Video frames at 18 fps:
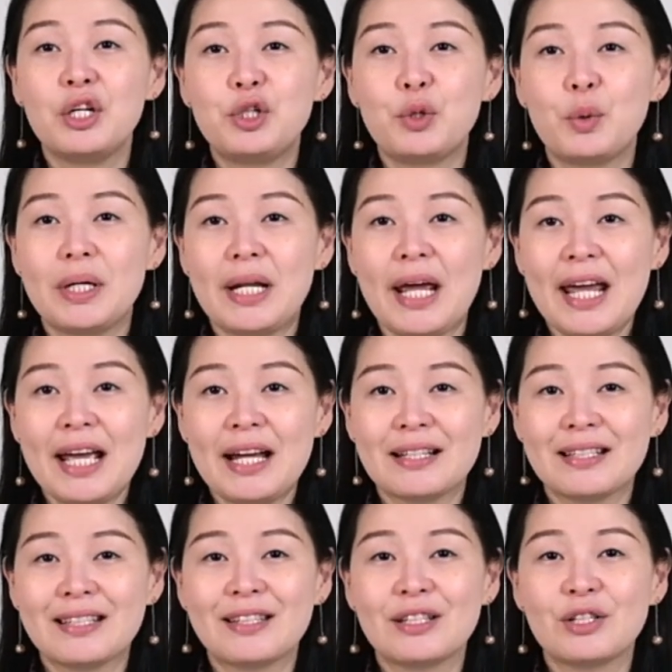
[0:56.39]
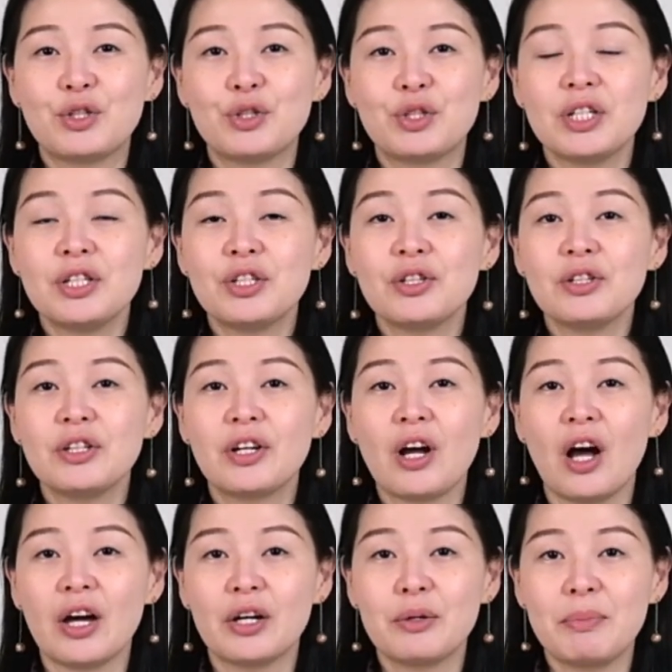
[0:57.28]
To enhance the judicial
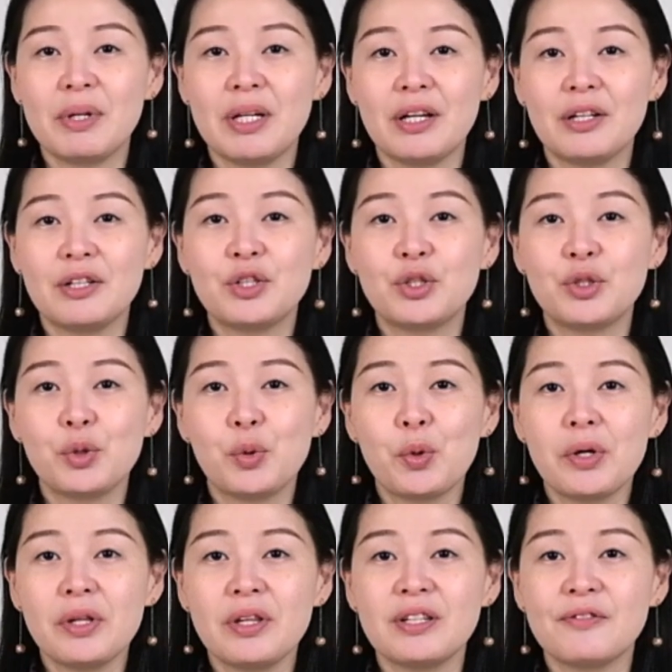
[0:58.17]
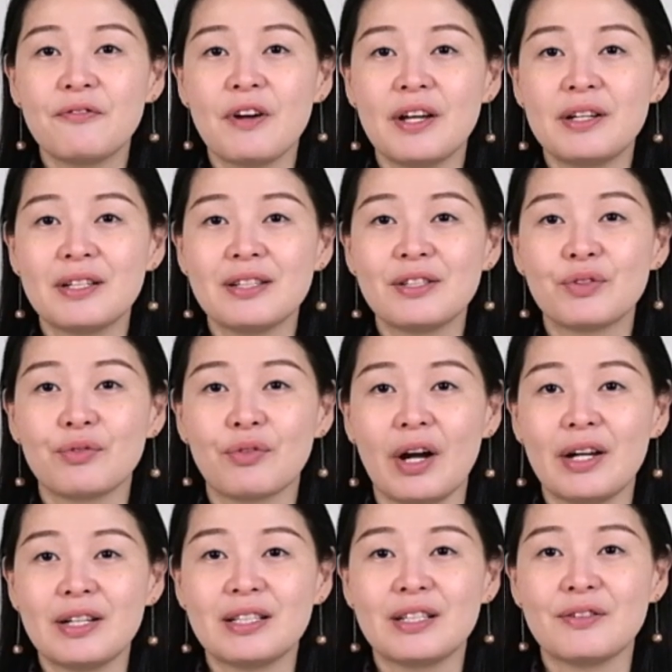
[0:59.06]
economy and ensure the defendant's
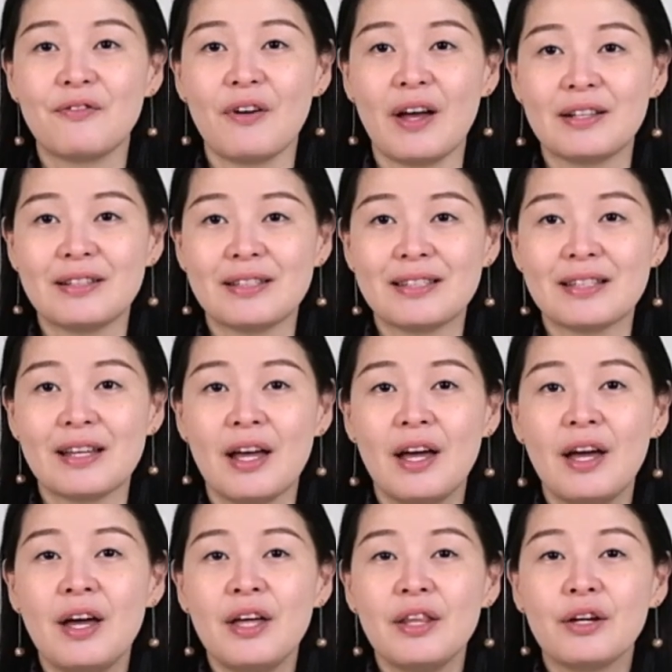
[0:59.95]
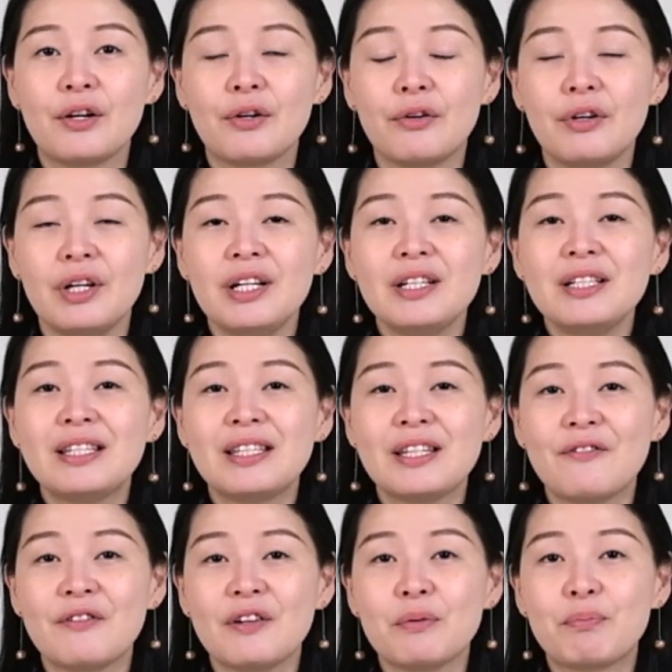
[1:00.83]
right to defense, the
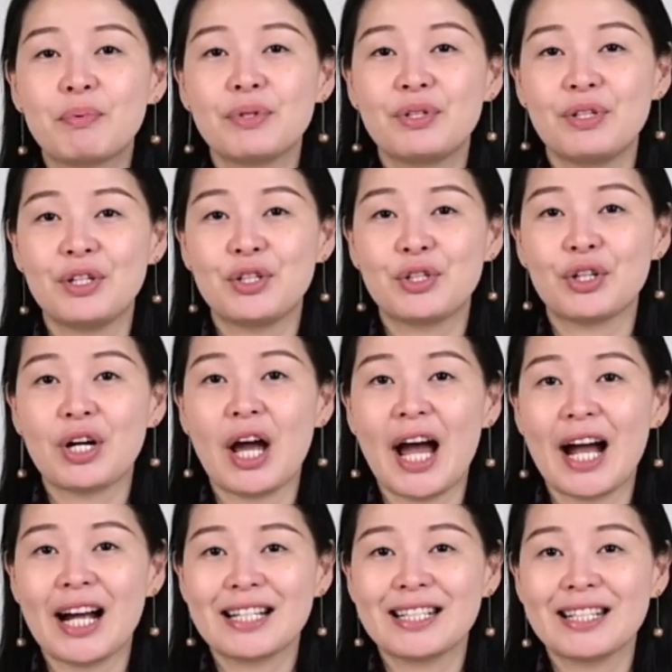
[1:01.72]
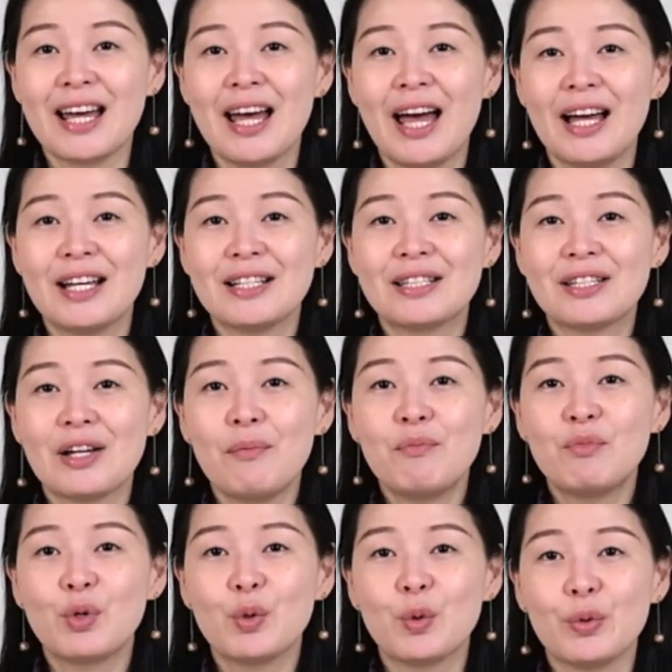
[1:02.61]
Korean Civil Procedure Act has
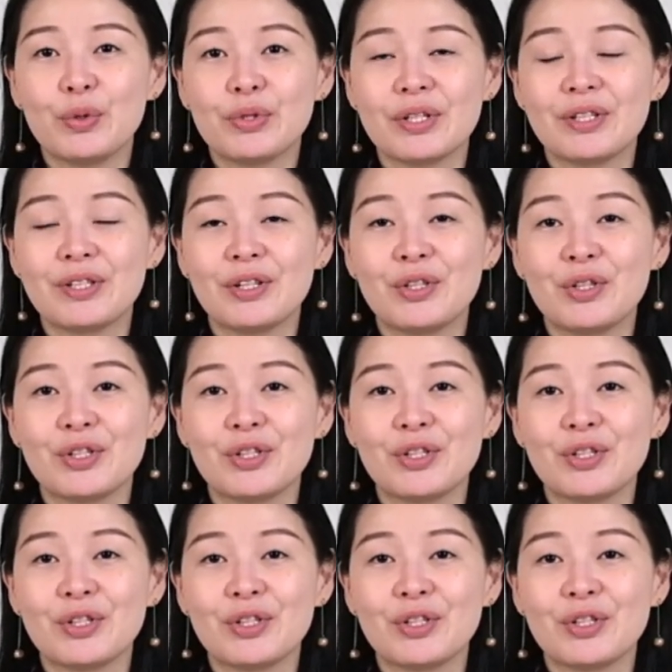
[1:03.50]
some rules such